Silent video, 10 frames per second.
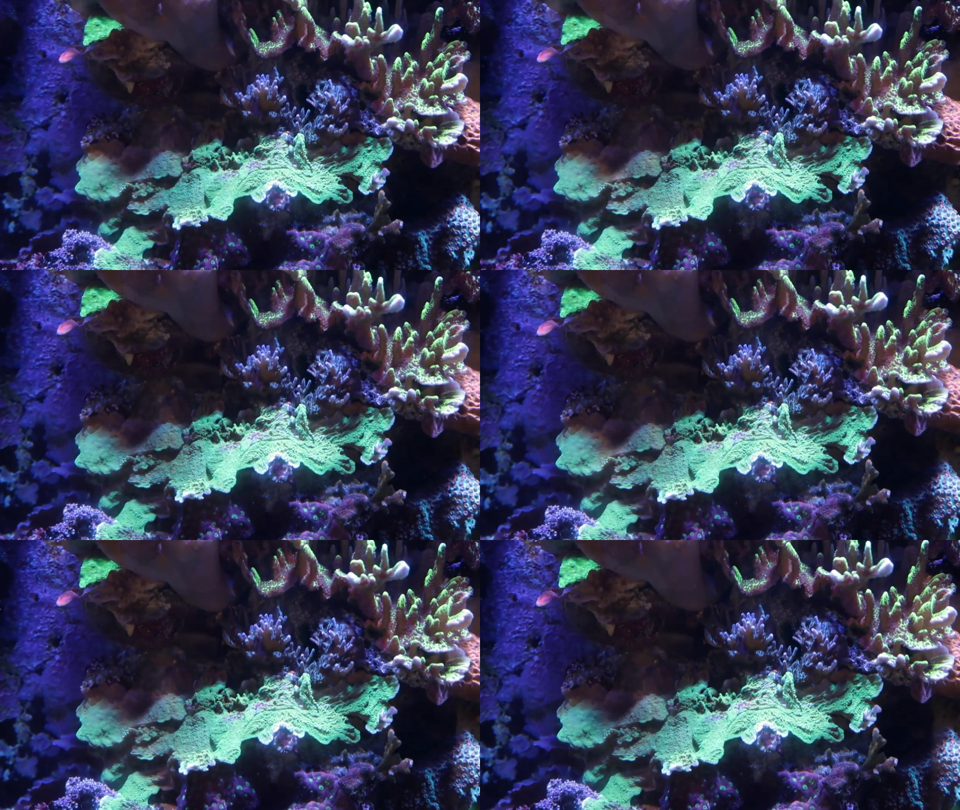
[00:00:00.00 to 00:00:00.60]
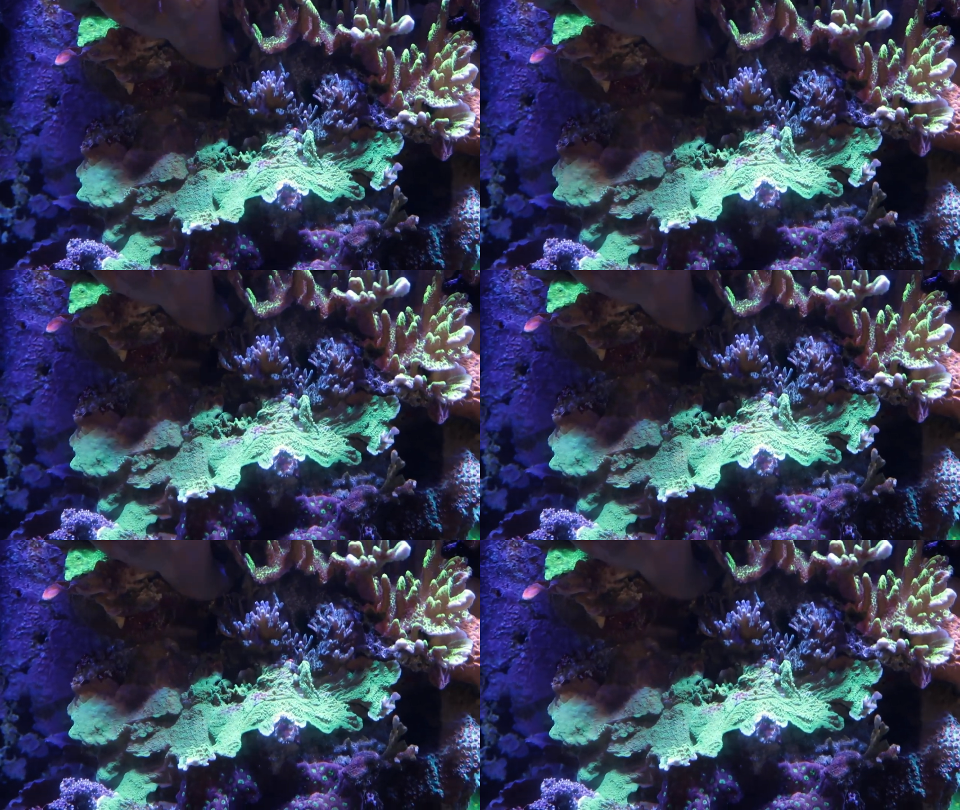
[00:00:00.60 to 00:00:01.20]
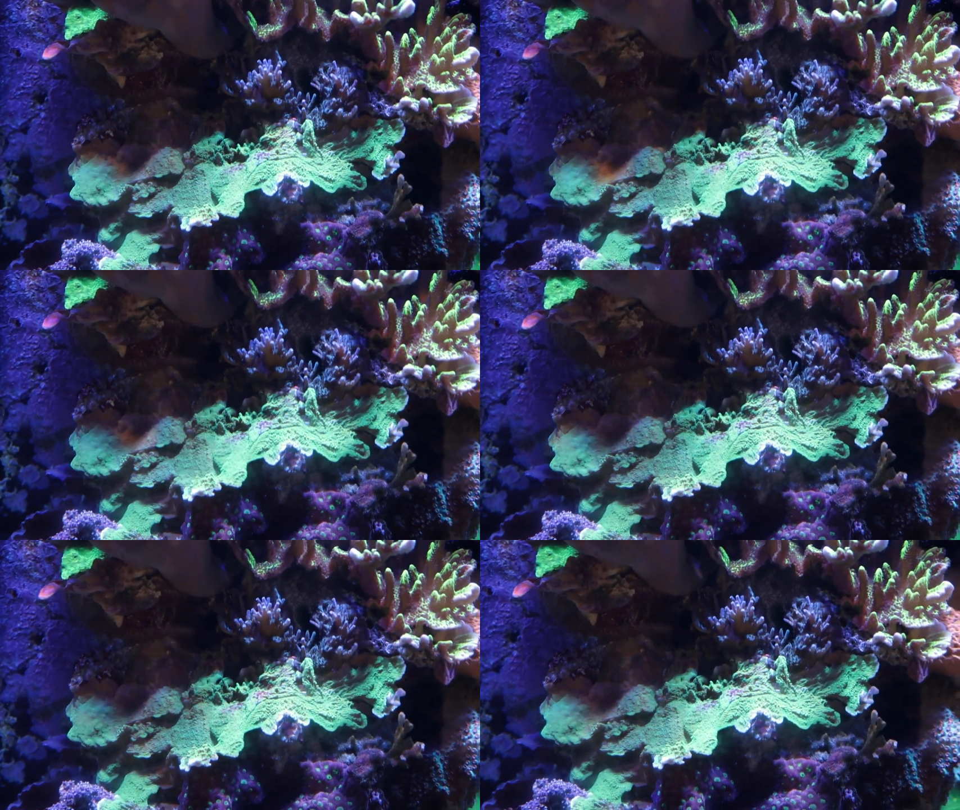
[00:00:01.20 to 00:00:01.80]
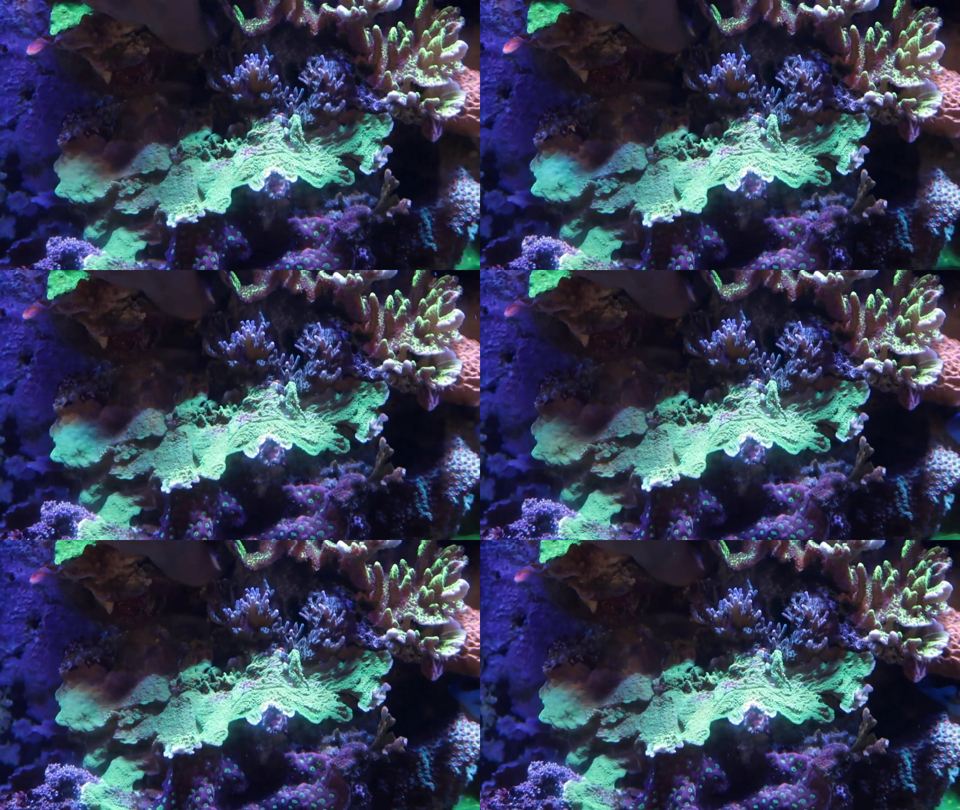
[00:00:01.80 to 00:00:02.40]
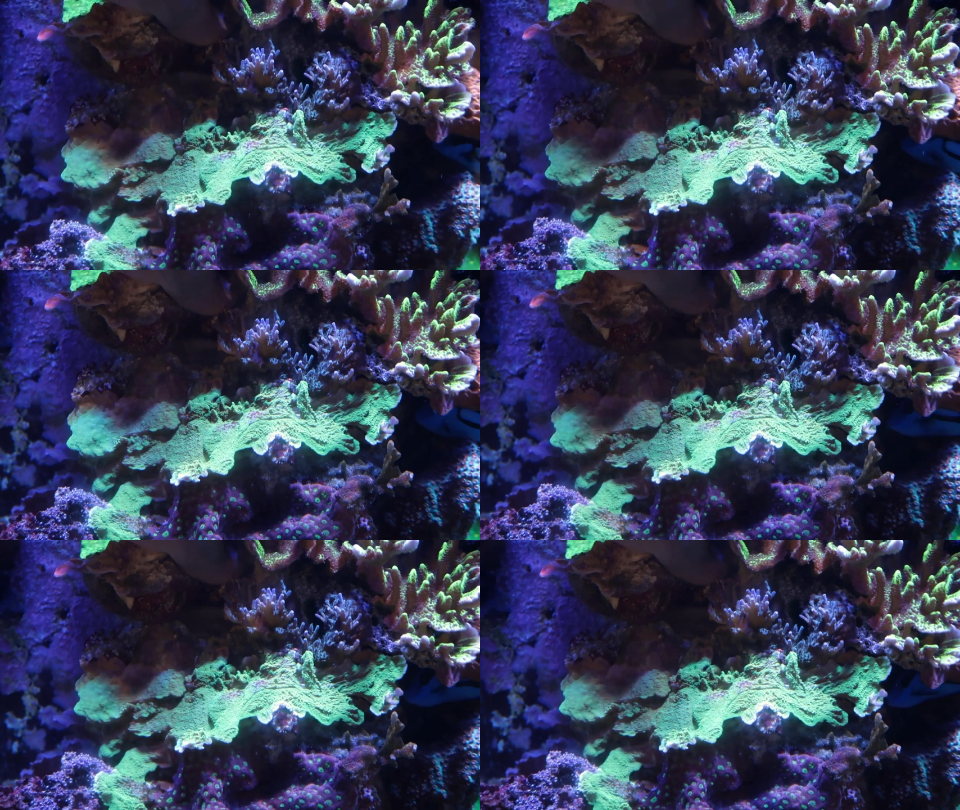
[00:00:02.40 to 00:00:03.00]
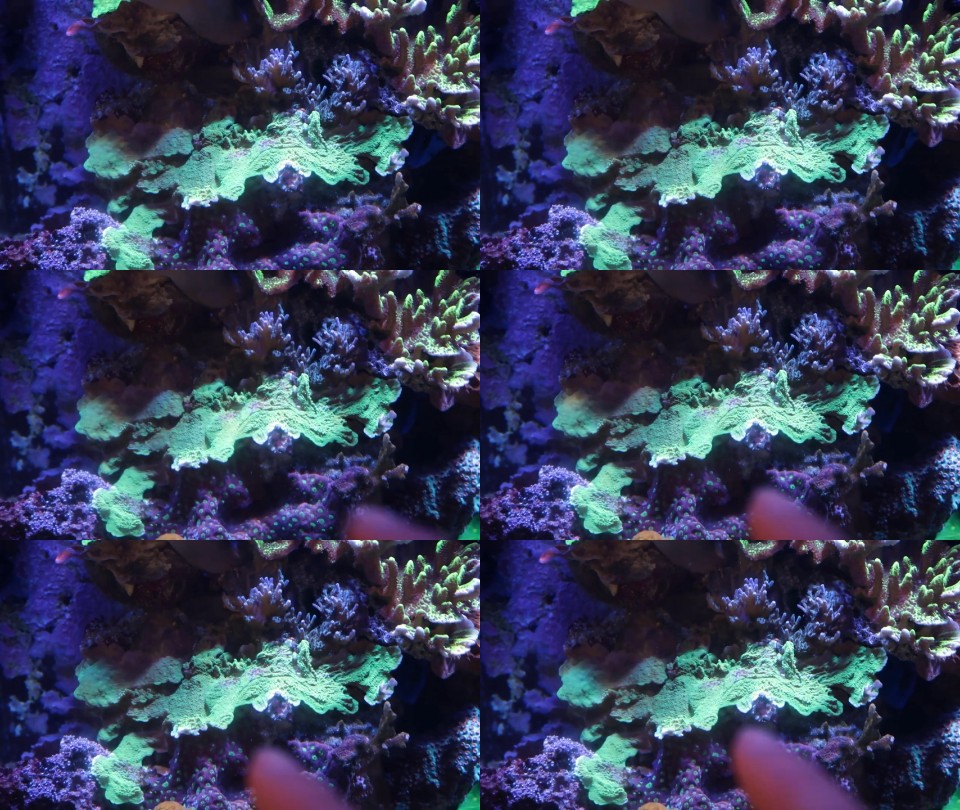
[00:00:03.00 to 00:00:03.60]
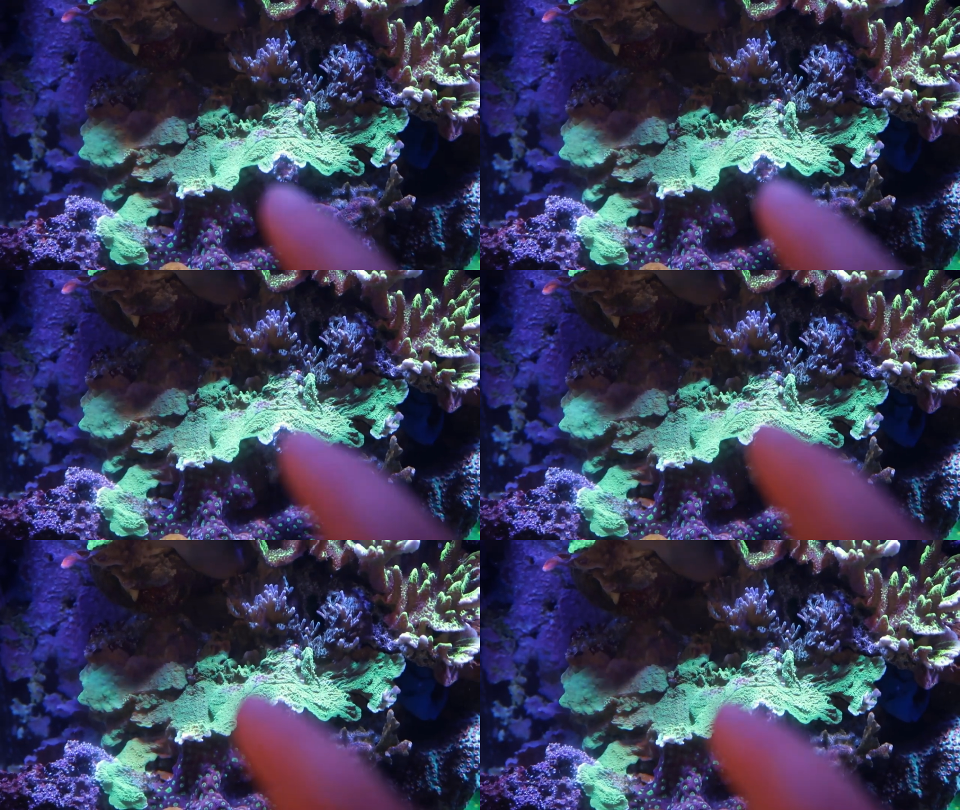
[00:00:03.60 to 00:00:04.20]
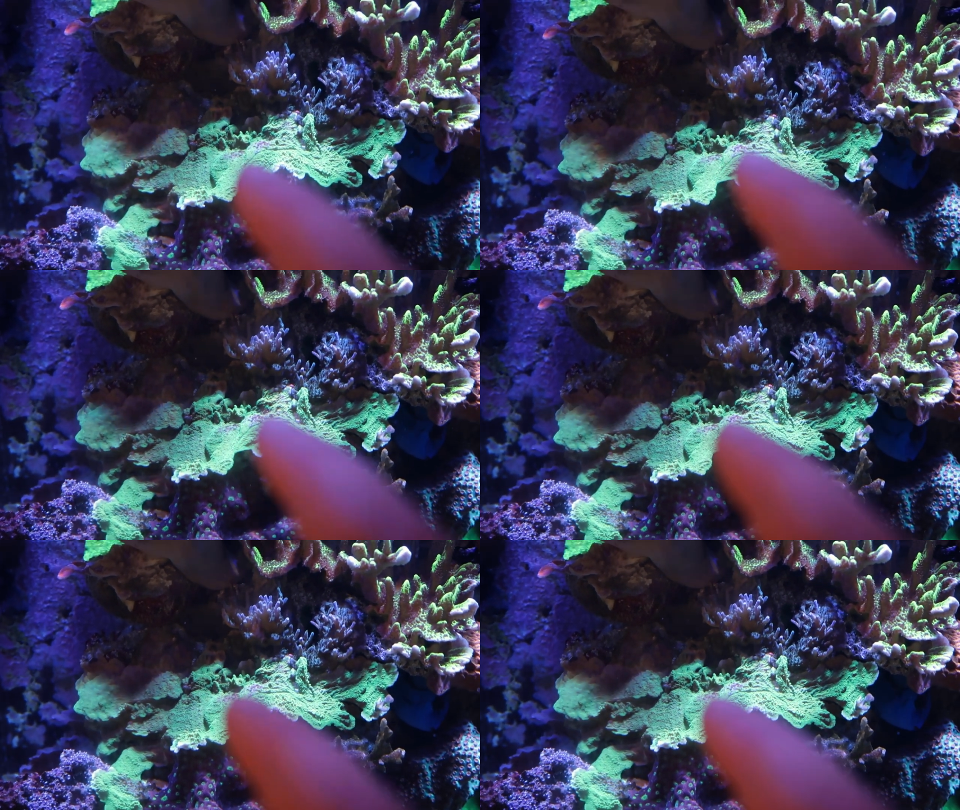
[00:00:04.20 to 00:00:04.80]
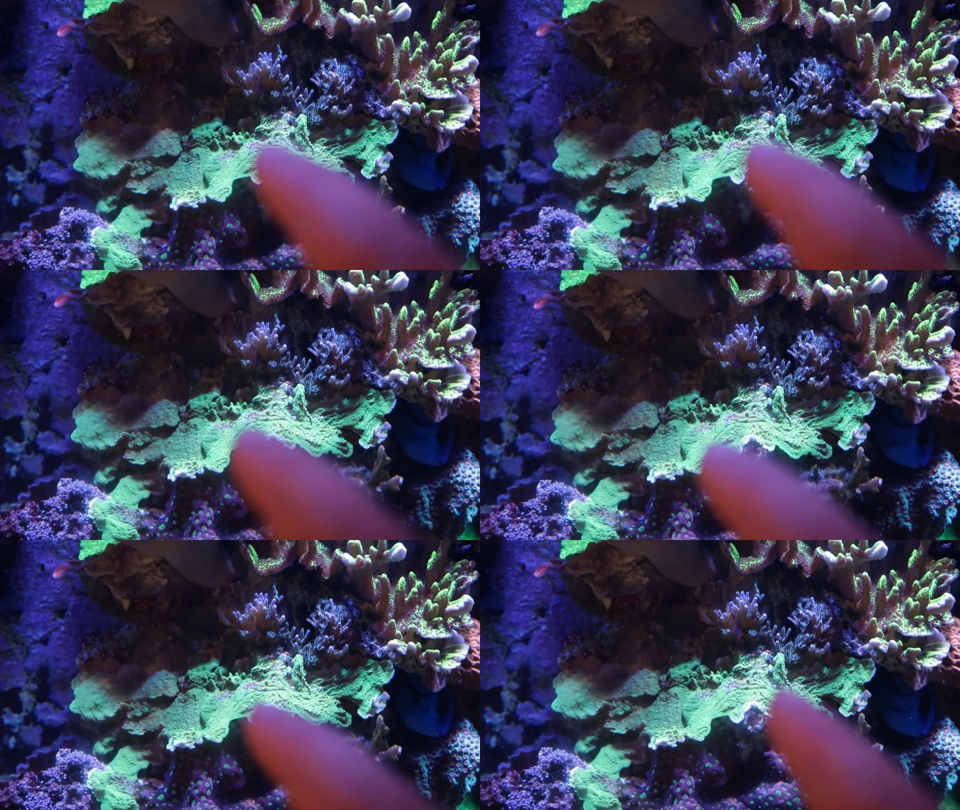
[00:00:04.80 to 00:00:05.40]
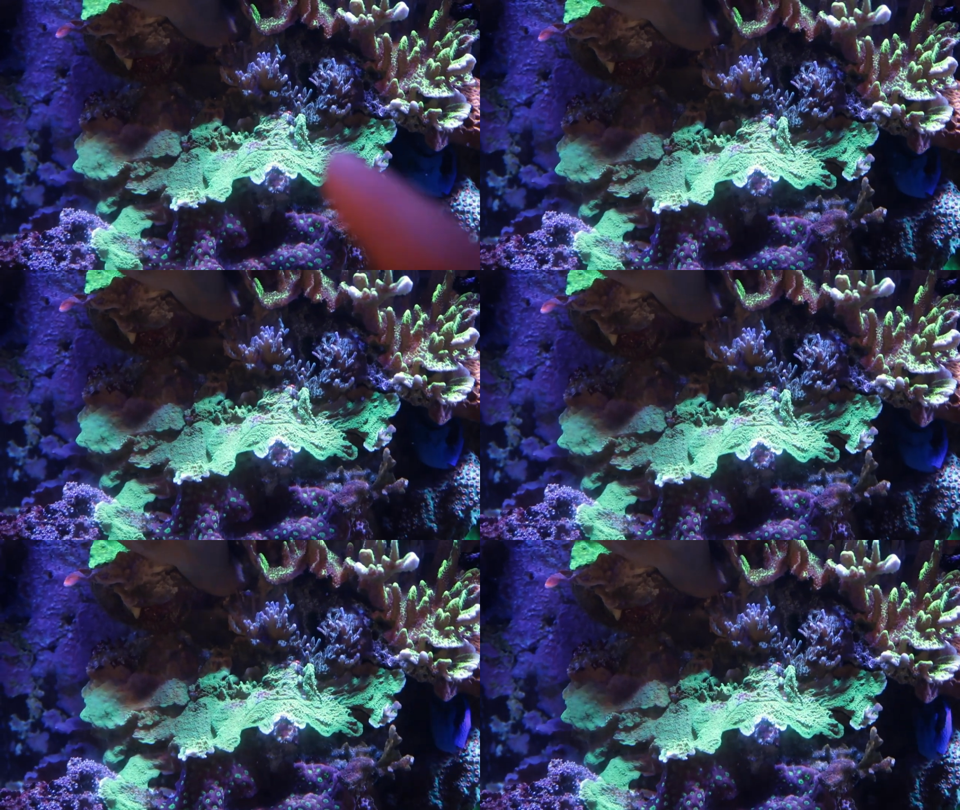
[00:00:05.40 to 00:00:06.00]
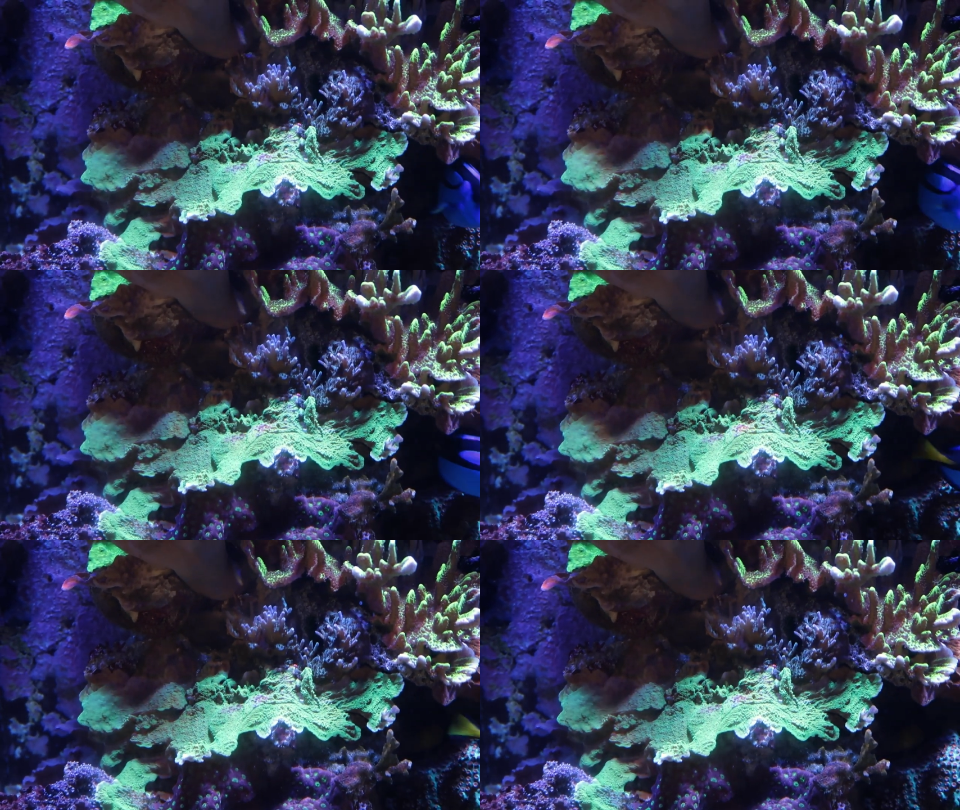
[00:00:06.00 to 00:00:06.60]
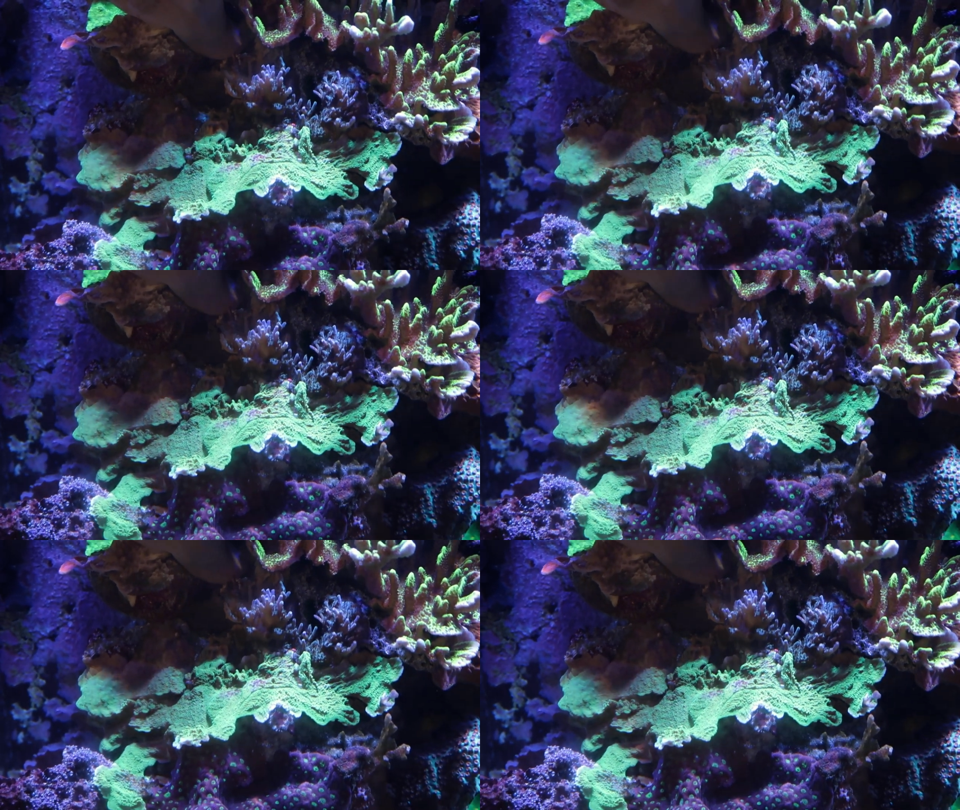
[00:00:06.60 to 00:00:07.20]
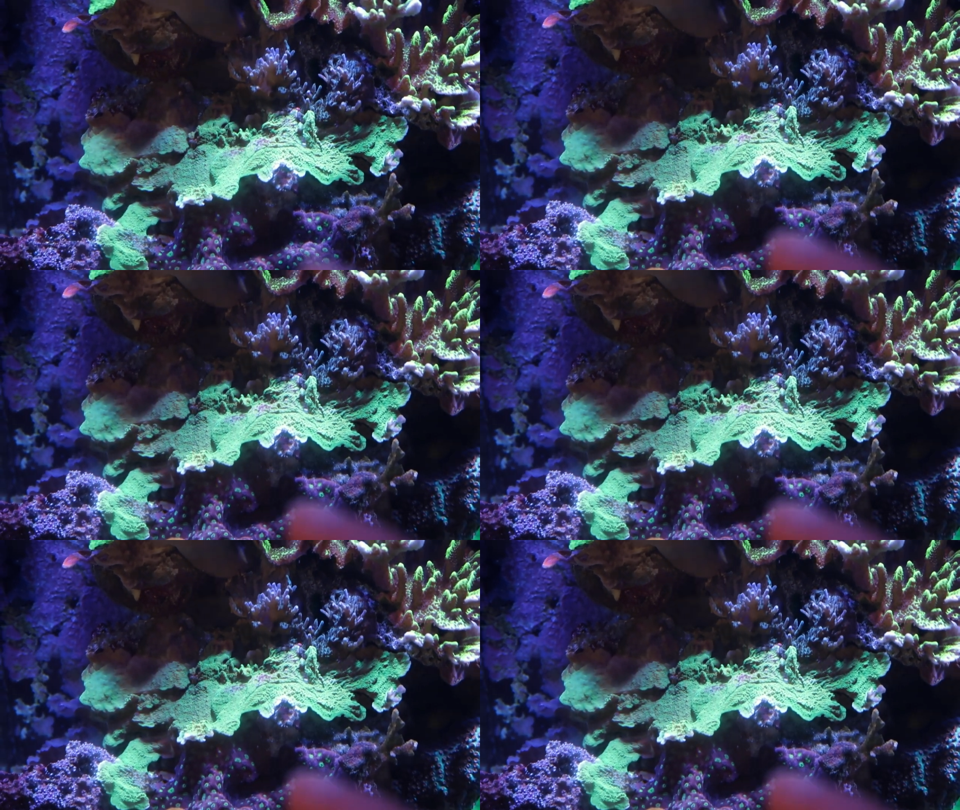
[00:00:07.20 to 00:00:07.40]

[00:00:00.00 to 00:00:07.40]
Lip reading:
Nobody's mouth can be seen.